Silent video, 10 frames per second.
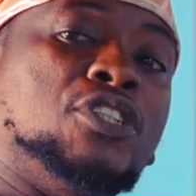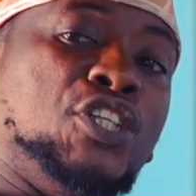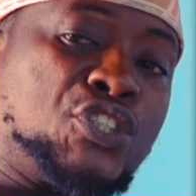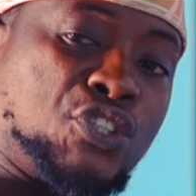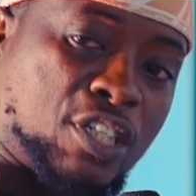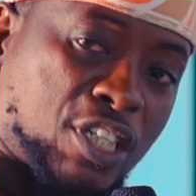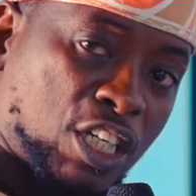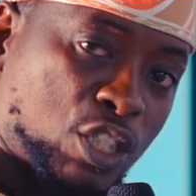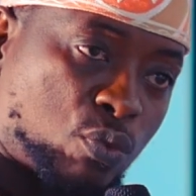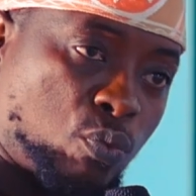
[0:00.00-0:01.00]
this
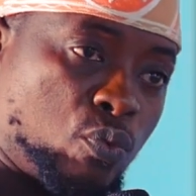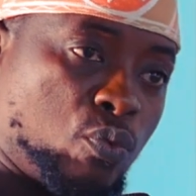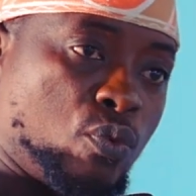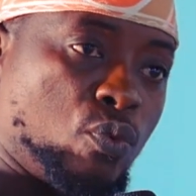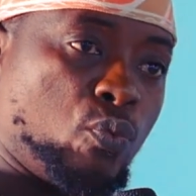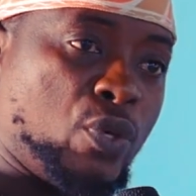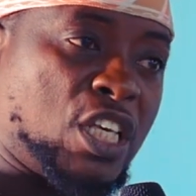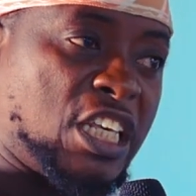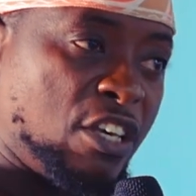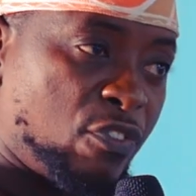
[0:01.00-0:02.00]
retreat will
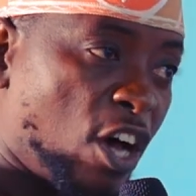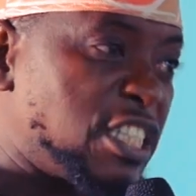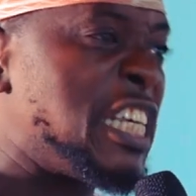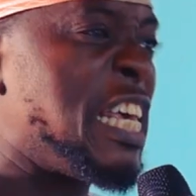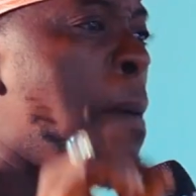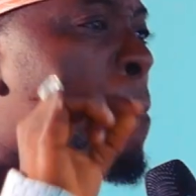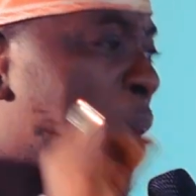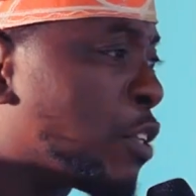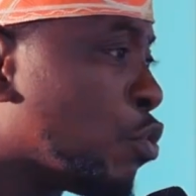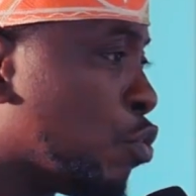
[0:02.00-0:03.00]
give us the
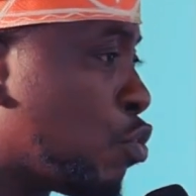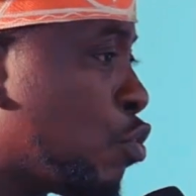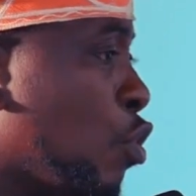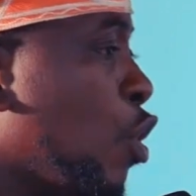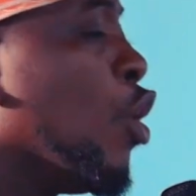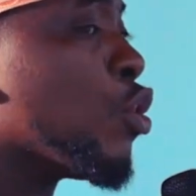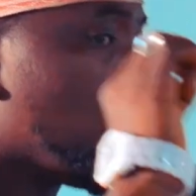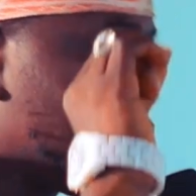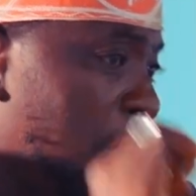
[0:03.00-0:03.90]
impetus to